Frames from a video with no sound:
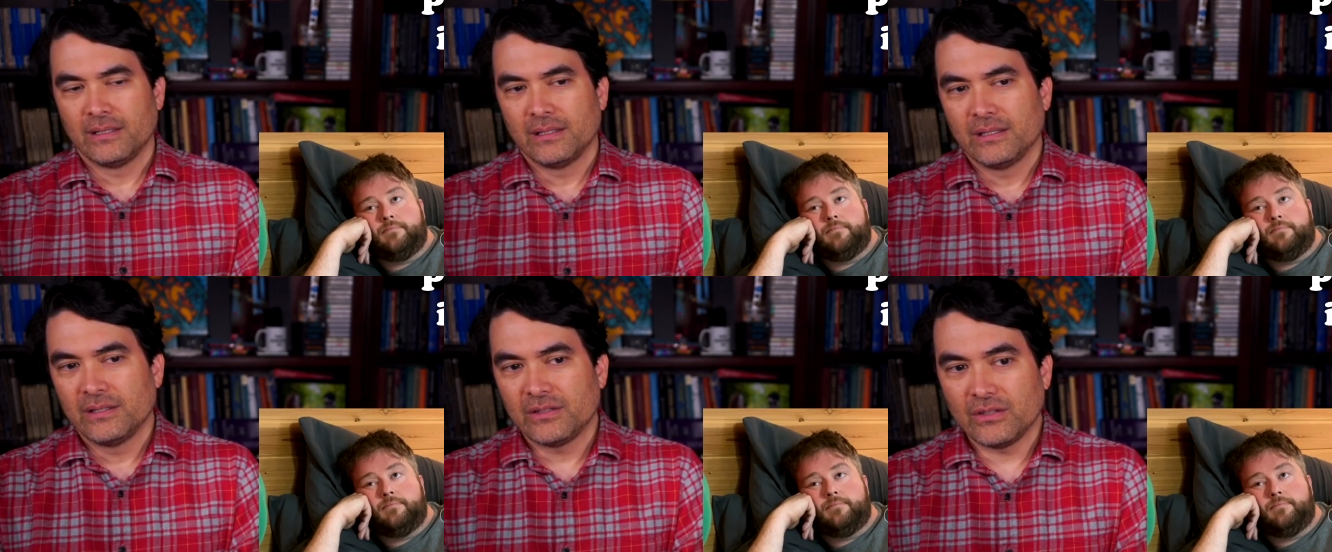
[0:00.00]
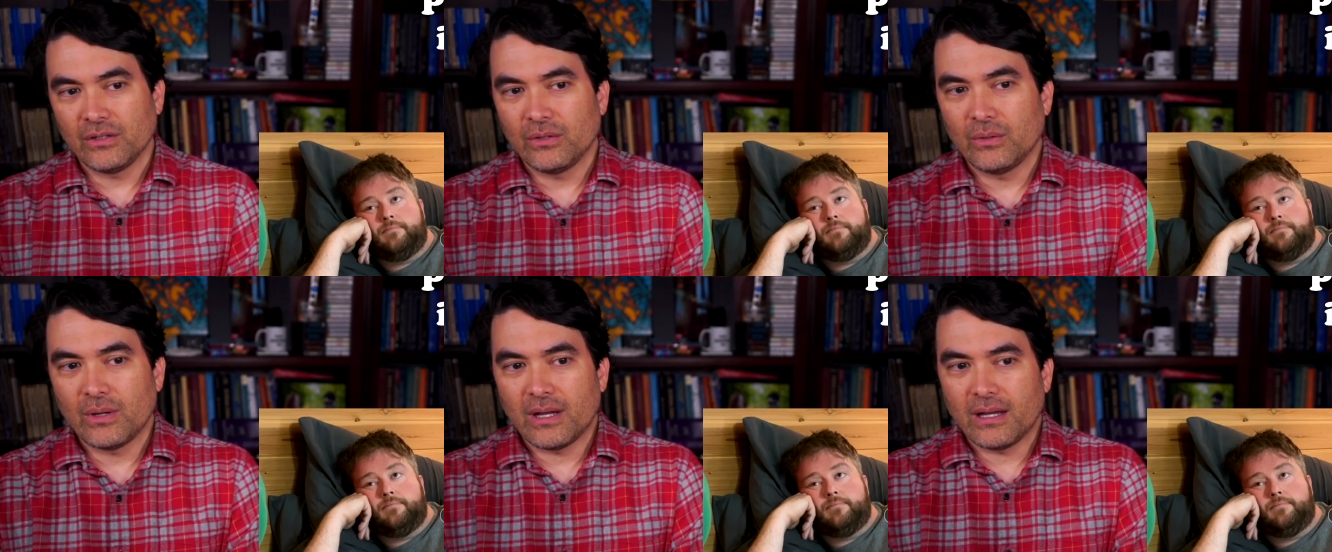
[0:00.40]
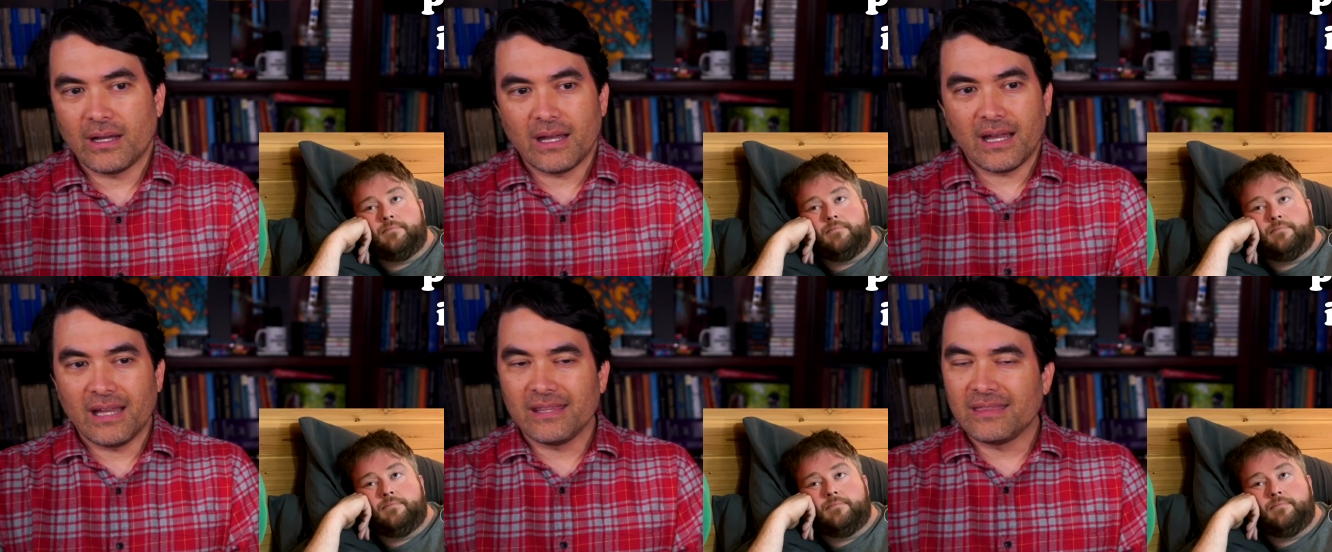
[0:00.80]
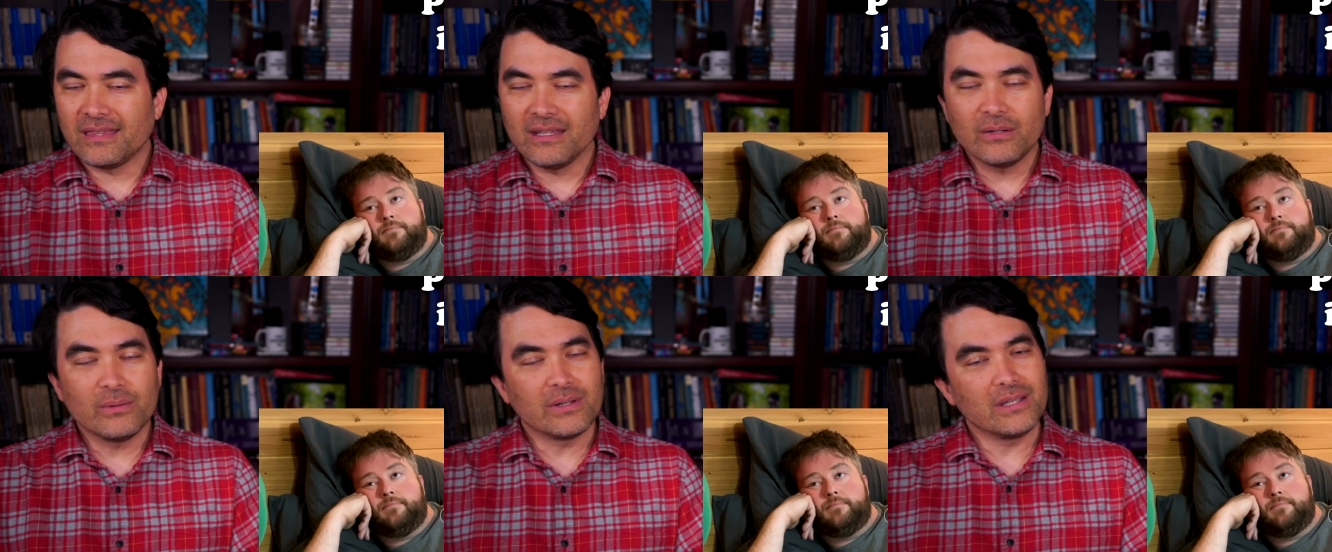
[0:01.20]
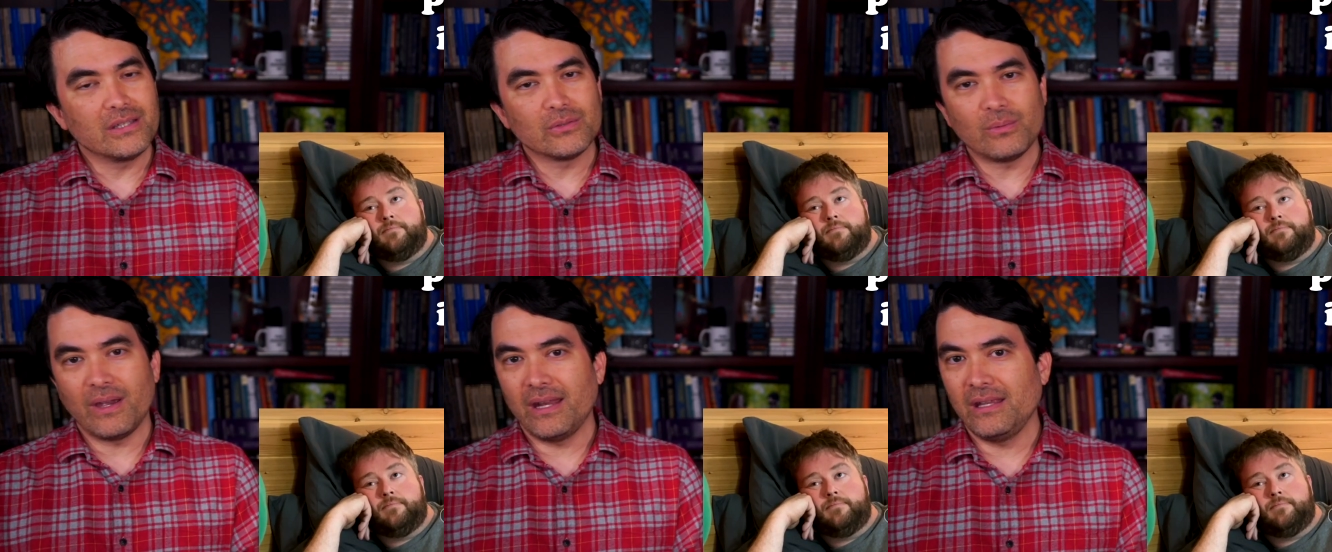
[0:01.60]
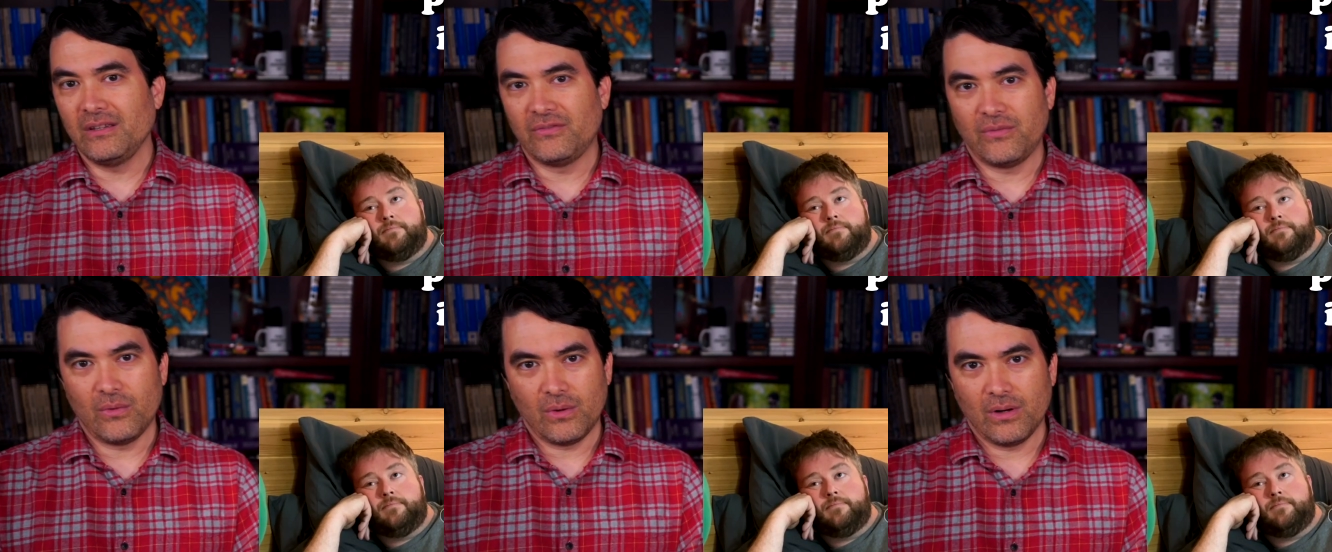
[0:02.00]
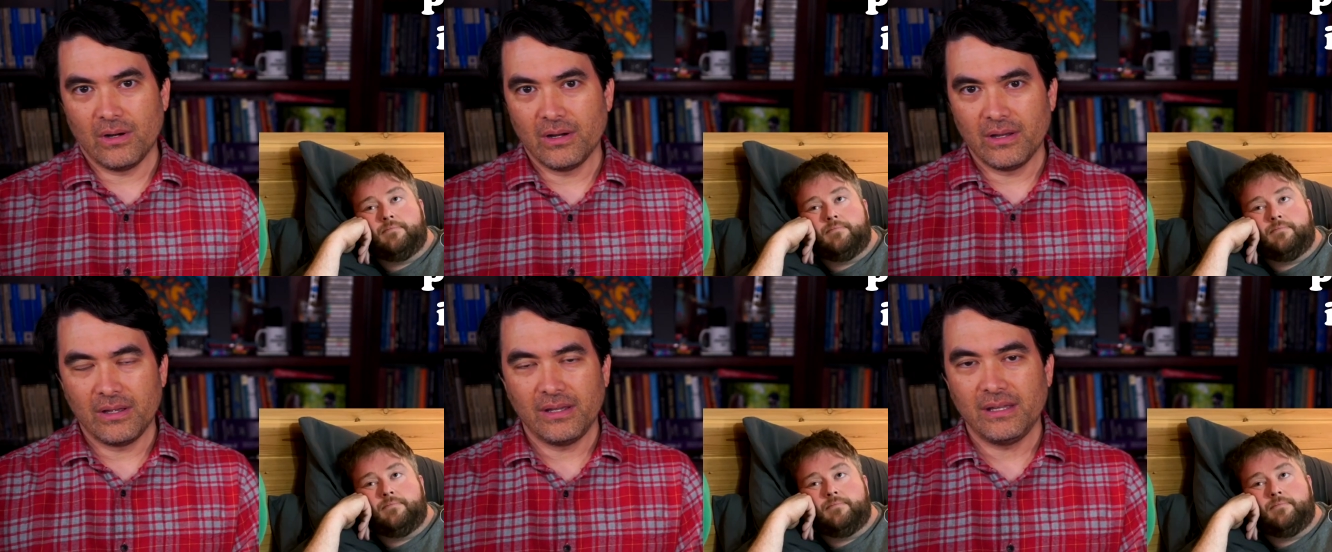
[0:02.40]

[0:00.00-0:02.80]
Speaker 1: So I think what he's waiting for